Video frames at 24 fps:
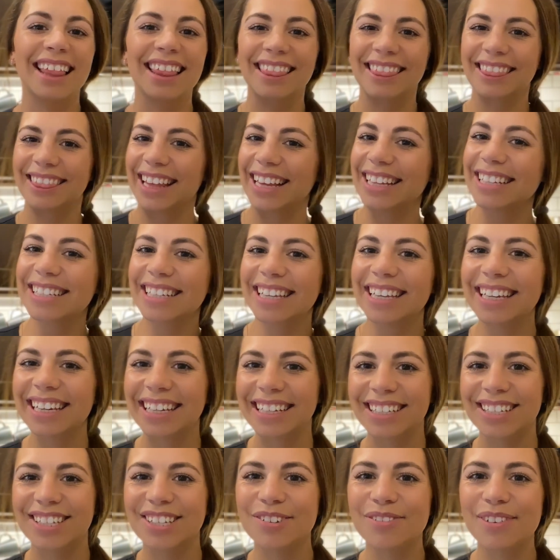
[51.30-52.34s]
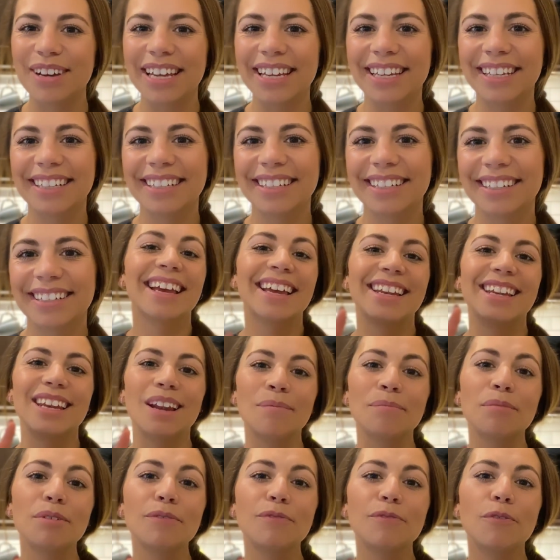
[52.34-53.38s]
Let's get into it.
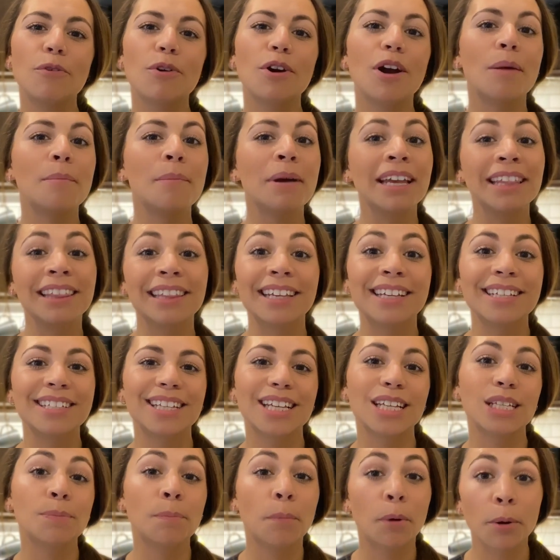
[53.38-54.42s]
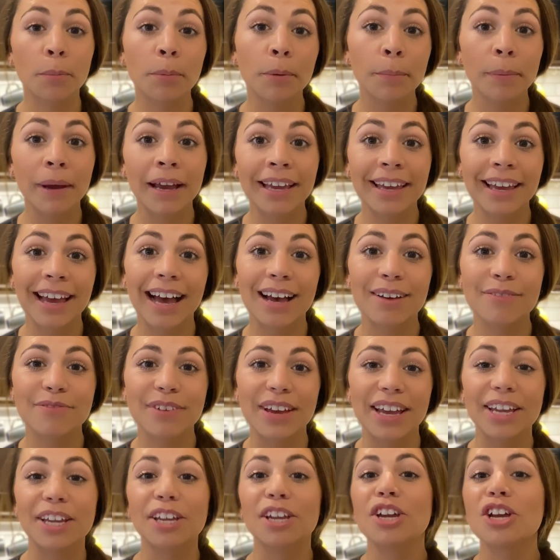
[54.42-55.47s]
Number four on my list is Purple Bike
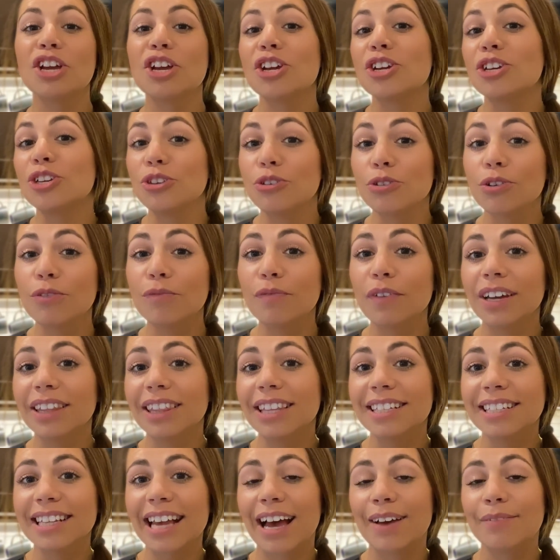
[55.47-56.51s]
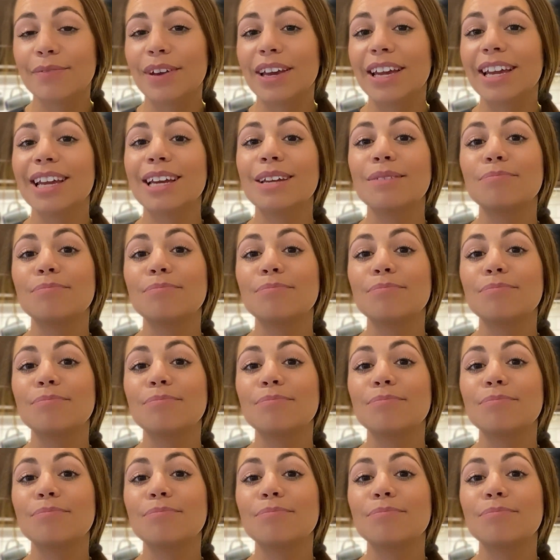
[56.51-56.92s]
Cafe. You can find this cafe in